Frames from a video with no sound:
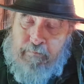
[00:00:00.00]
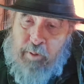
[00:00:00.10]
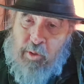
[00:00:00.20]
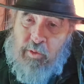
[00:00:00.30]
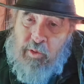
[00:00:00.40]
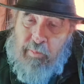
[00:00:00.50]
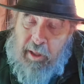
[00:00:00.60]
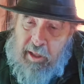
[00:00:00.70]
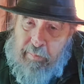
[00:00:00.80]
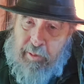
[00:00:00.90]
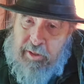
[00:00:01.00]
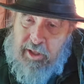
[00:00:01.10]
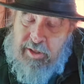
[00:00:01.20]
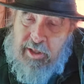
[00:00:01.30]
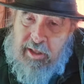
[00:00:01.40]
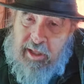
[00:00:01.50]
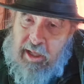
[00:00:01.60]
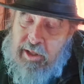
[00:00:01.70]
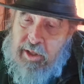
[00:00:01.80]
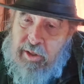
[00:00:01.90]
Putin will be in a position that he
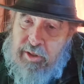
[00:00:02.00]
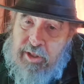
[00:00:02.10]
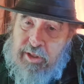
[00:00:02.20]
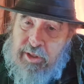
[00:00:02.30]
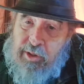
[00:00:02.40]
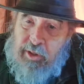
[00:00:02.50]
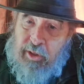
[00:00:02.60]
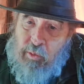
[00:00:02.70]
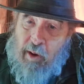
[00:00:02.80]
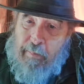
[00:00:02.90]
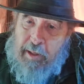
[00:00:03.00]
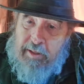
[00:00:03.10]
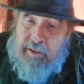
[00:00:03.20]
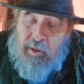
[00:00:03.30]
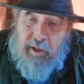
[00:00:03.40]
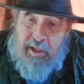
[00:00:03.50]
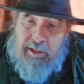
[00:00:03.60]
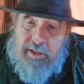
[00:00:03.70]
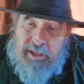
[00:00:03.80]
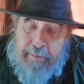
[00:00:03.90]
either uses nuclear weapons or he
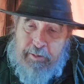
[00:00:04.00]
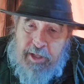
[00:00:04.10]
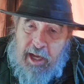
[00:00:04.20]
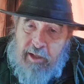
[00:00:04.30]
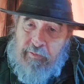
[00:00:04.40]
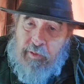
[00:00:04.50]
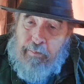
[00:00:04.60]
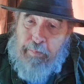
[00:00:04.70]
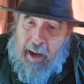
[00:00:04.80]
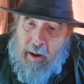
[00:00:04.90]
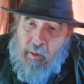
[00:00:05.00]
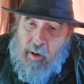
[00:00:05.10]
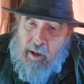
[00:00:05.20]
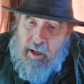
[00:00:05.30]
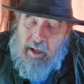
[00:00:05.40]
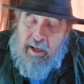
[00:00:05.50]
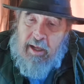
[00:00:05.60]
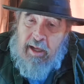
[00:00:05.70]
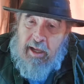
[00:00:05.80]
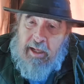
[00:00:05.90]
steps down from power
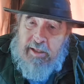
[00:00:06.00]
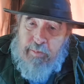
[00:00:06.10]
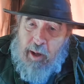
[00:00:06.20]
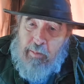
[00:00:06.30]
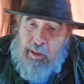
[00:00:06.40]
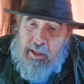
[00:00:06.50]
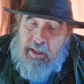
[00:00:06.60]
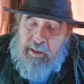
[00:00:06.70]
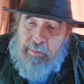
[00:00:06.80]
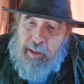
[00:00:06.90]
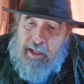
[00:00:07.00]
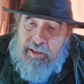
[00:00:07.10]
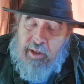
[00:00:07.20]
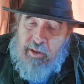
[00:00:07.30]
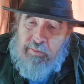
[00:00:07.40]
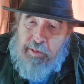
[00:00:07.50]
and is probably killed by his own